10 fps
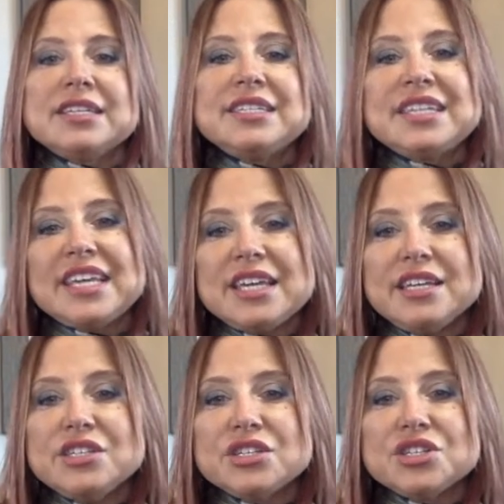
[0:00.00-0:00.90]

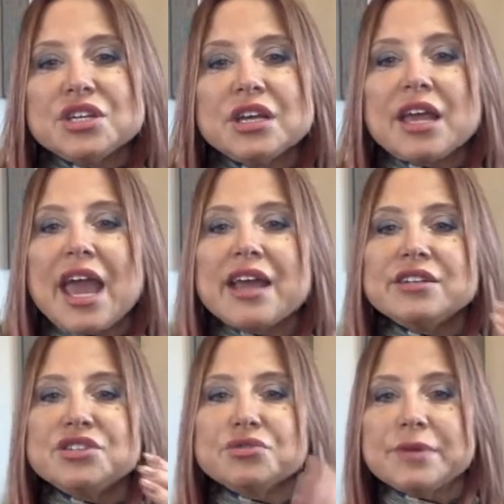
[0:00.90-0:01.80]
Teach
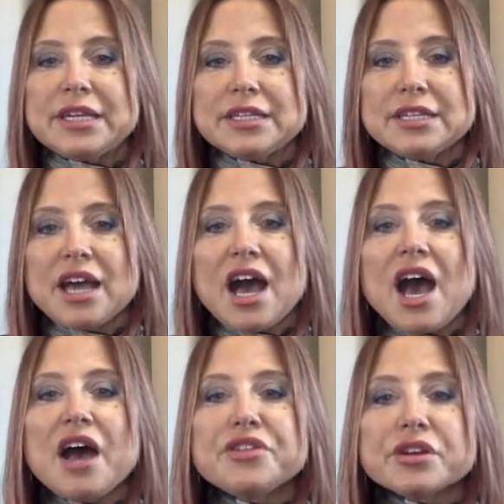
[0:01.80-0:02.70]
and treat
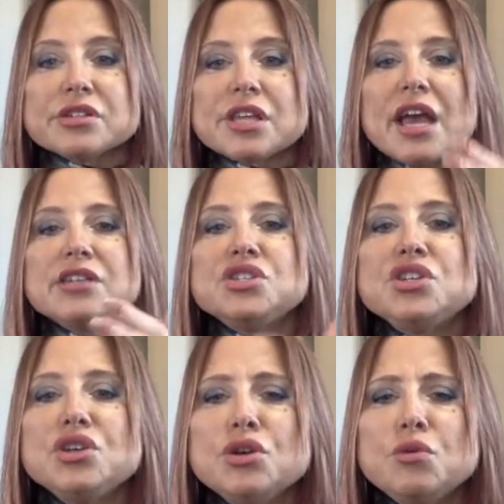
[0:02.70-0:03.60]
others as
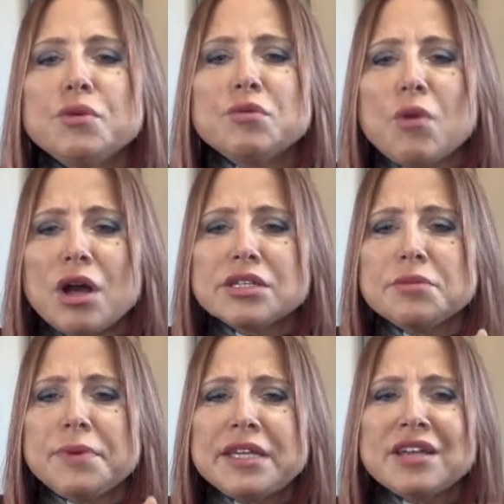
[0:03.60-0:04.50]
you would want
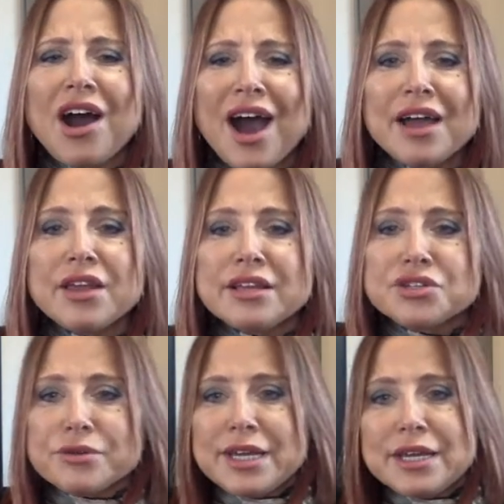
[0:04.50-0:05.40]
to be taught and
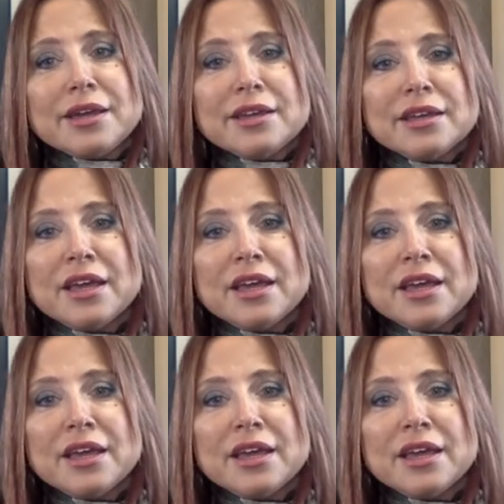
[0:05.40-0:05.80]
treated.